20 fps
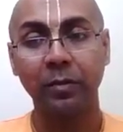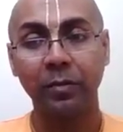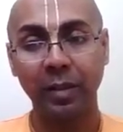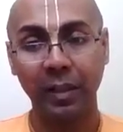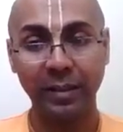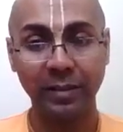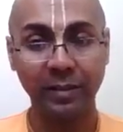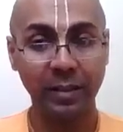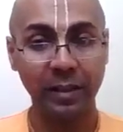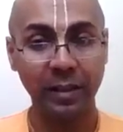
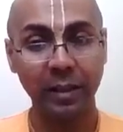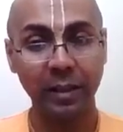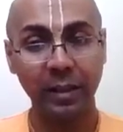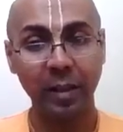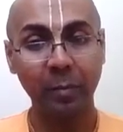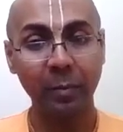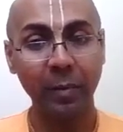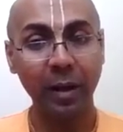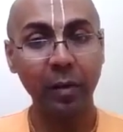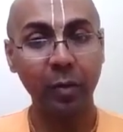
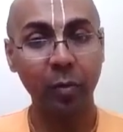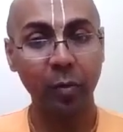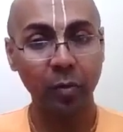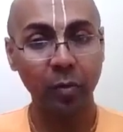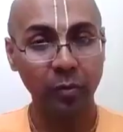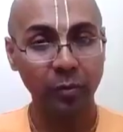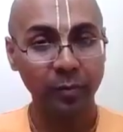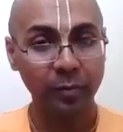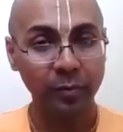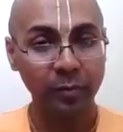transcendental mellow
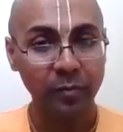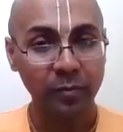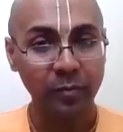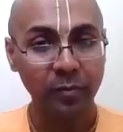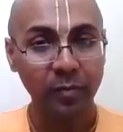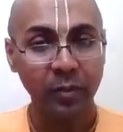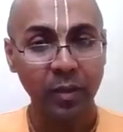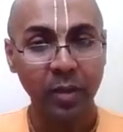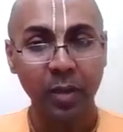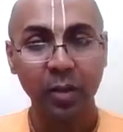
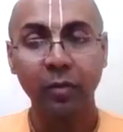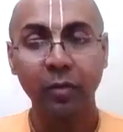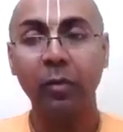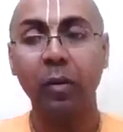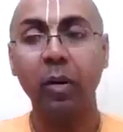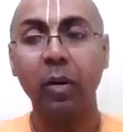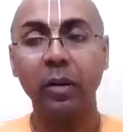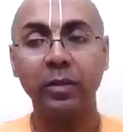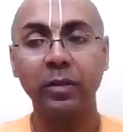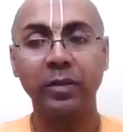
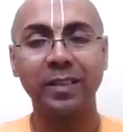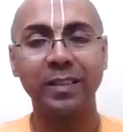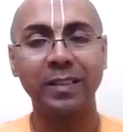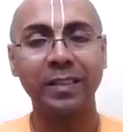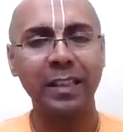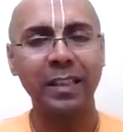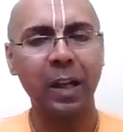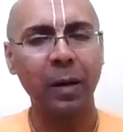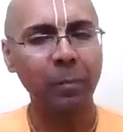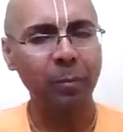was
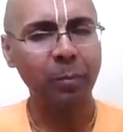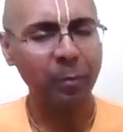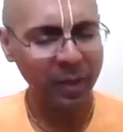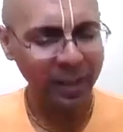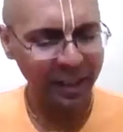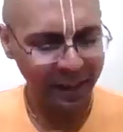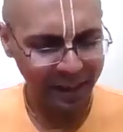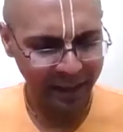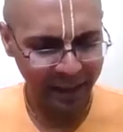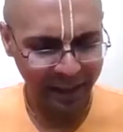
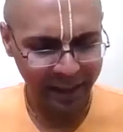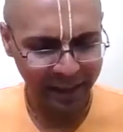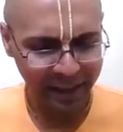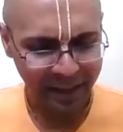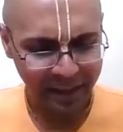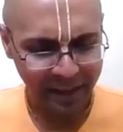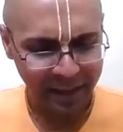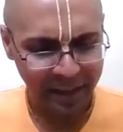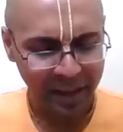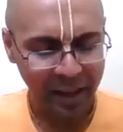
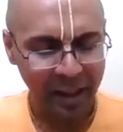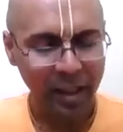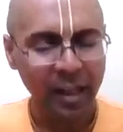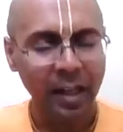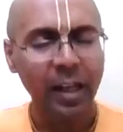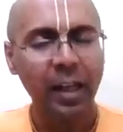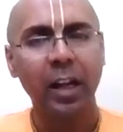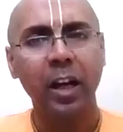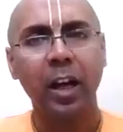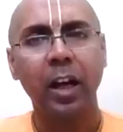completely
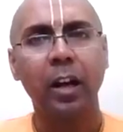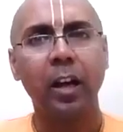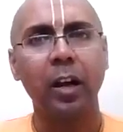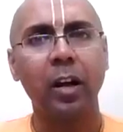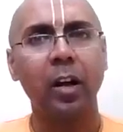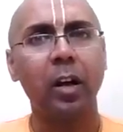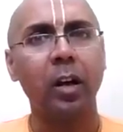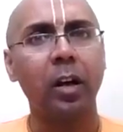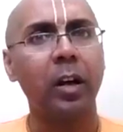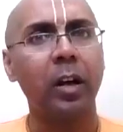
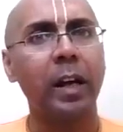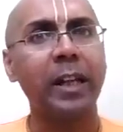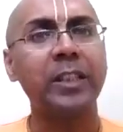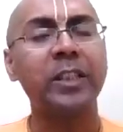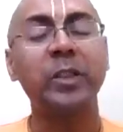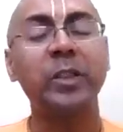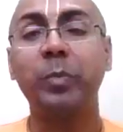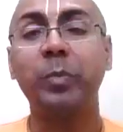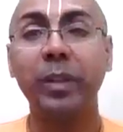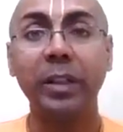
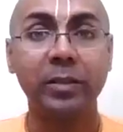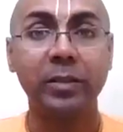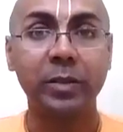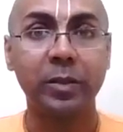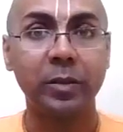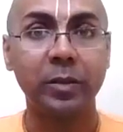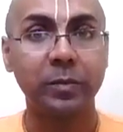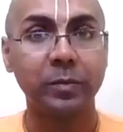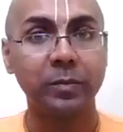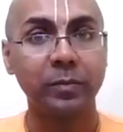expressed
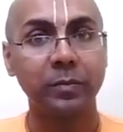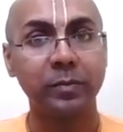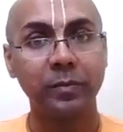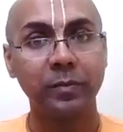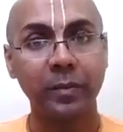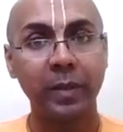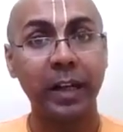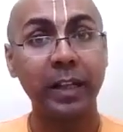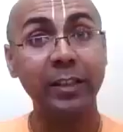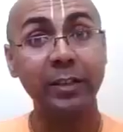
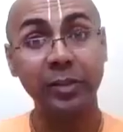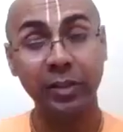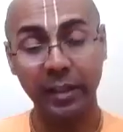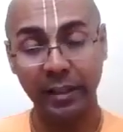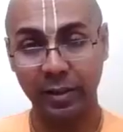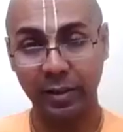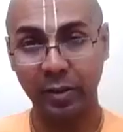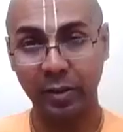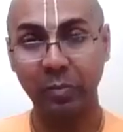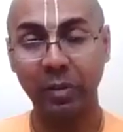and
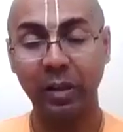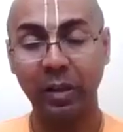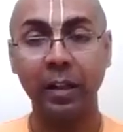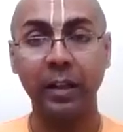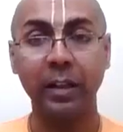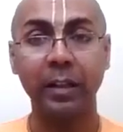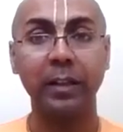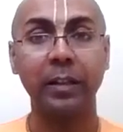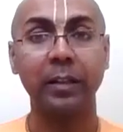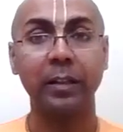checked
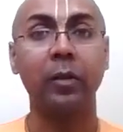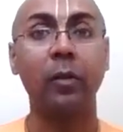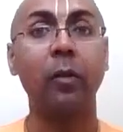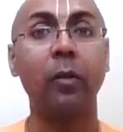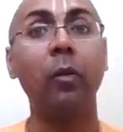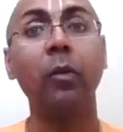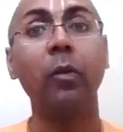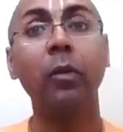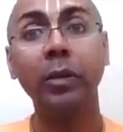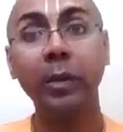by
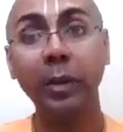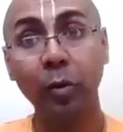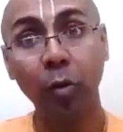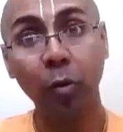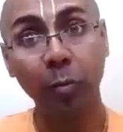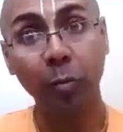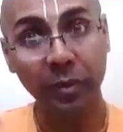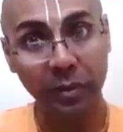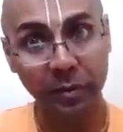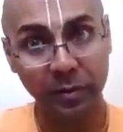all the
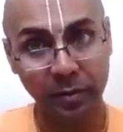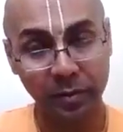gopis.